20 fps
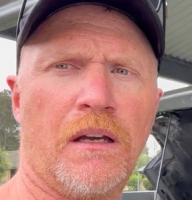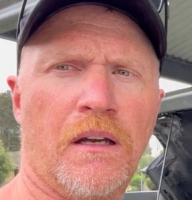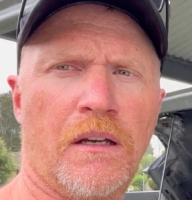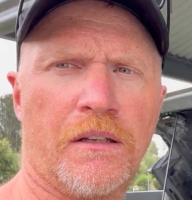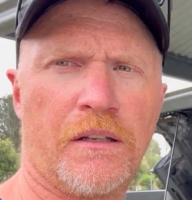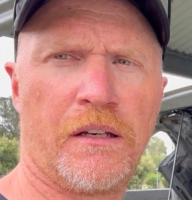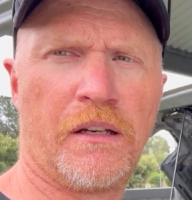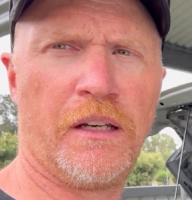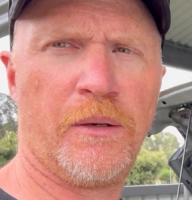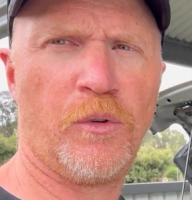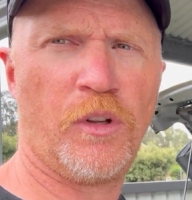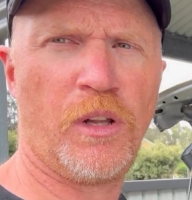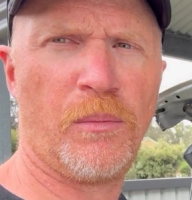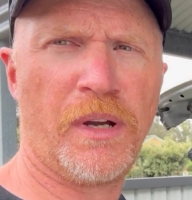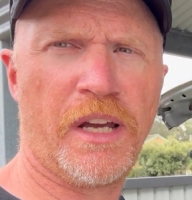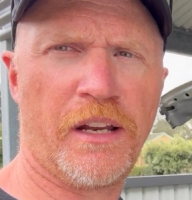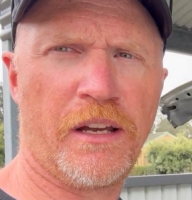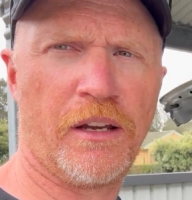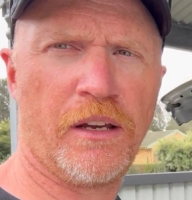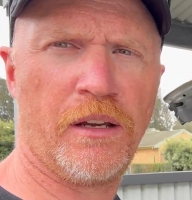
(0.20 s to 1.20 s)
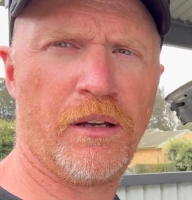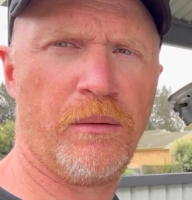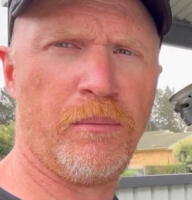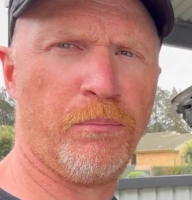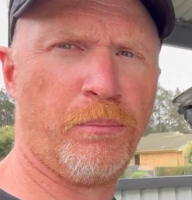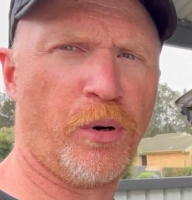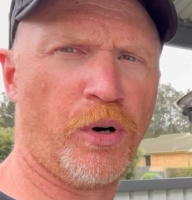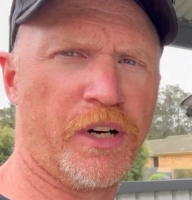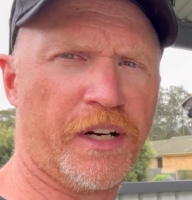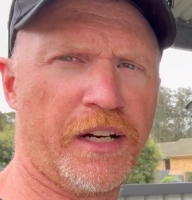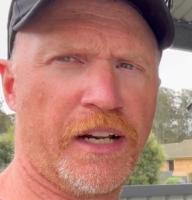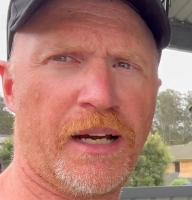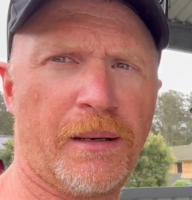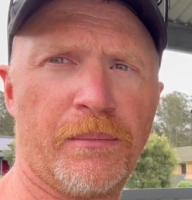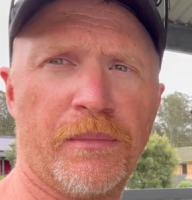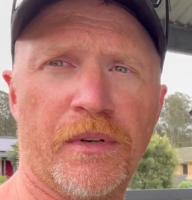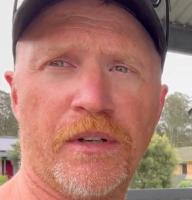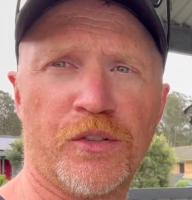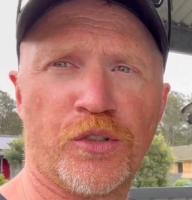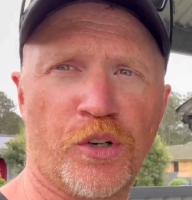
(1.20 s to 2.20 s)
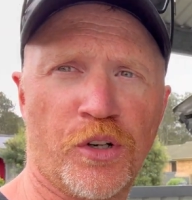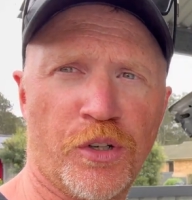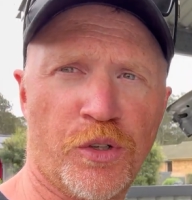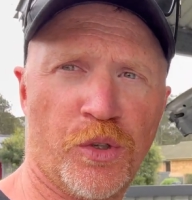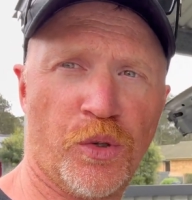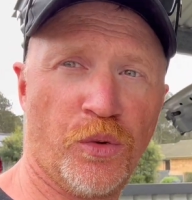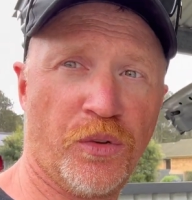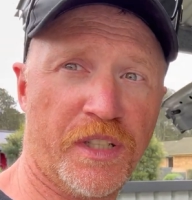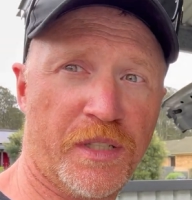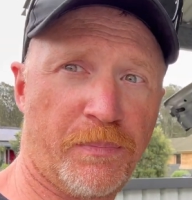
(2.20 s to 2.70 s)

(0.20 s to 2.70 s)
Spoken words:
Okay, well I'm at home, bonnet up, trying to cool this